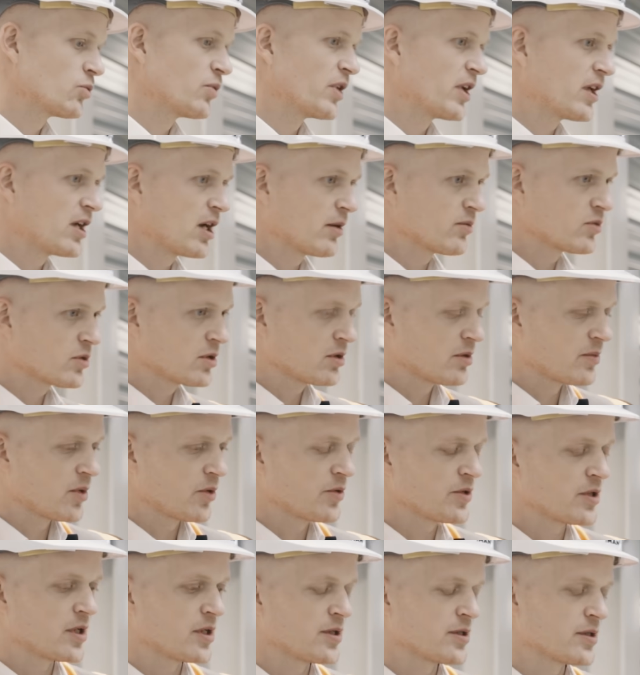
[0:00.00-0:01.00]
So when it comes to
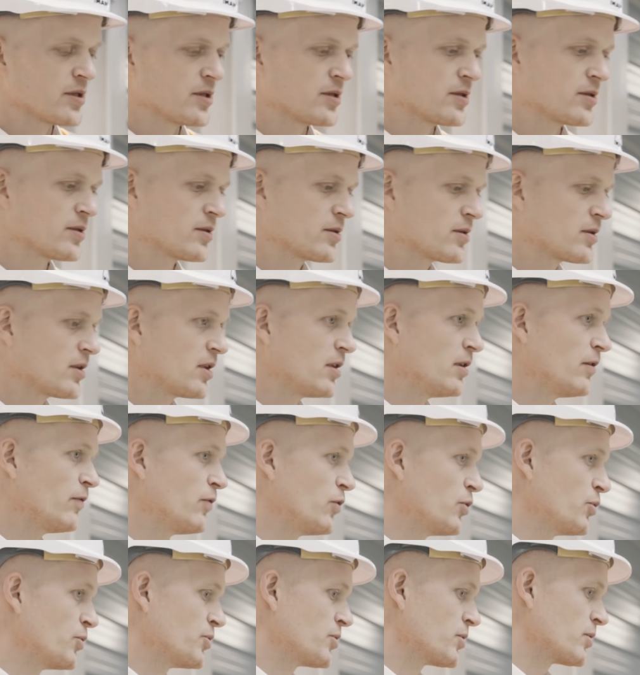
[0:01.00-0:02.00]
ammonia engines in the
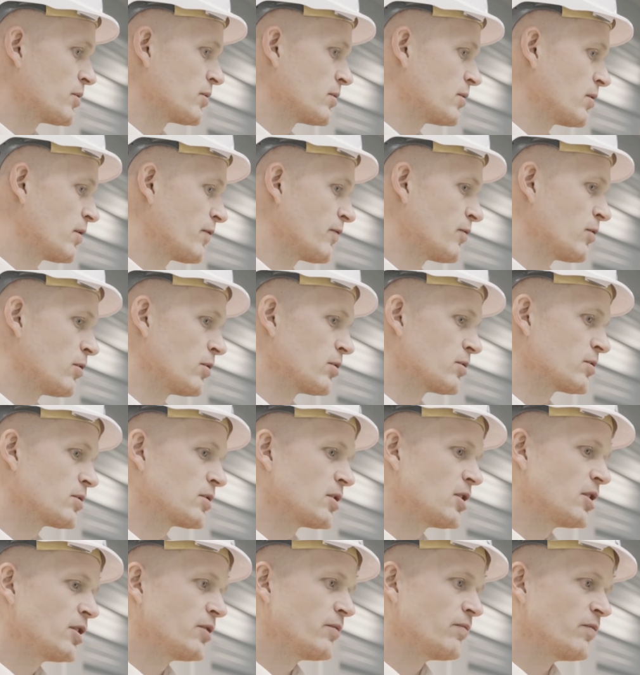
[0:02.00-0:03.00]
future, of course,